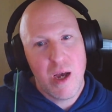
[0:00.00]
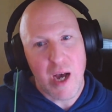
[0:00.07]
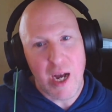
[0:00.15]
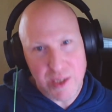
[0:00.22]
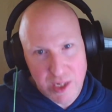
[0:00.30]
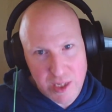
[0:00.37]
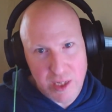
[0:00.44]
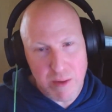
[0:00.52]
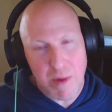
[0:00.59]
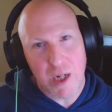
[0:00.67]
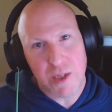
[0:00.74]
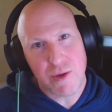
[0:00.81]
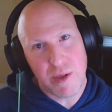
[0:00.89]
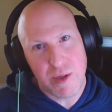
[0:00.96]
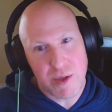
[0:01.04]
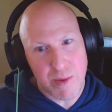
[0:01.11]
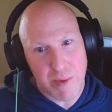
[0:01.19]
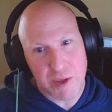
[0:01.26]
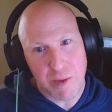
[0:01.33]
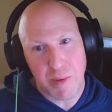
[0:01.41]
I stick to the module. I do
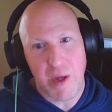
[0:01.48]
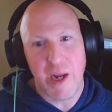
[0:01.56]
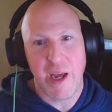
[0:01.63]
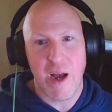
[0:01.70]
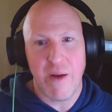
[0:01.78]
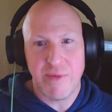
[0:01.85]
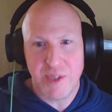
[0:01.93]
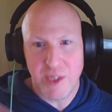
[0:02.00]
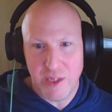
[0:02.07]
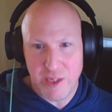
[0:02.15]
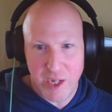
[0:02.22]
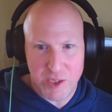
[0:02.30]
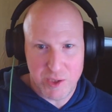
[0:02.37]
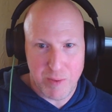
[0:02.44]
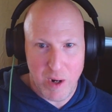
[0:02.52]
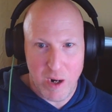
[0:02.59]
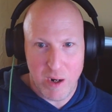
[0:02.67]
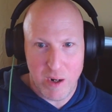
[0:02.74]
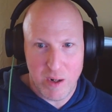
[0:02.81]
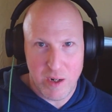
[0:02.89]
some extra planning. Obviously, the
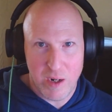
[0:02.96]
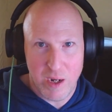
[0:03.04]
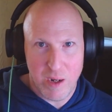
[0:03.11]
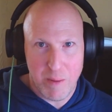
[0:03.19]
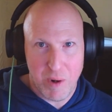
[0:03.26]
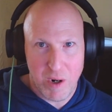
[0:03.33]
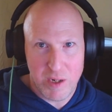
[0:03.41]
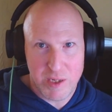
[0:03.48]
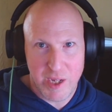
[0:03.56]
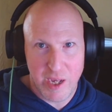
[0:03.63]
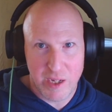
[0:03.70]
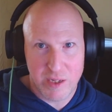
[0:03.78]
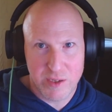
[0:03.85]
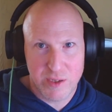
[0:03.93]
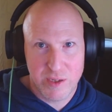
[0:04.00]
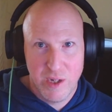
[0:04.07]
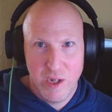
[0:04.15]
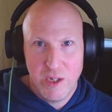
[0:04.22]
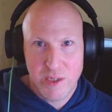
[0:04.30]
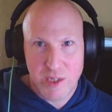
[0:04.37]
Tailspire part takes
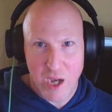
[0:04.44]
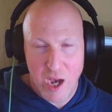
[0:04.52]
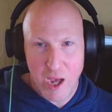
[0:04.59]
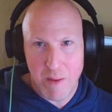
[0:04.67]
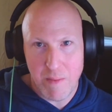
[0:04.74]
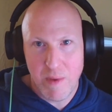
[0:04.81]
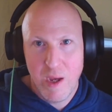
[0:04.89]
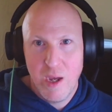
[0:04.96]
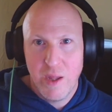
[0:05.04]
time.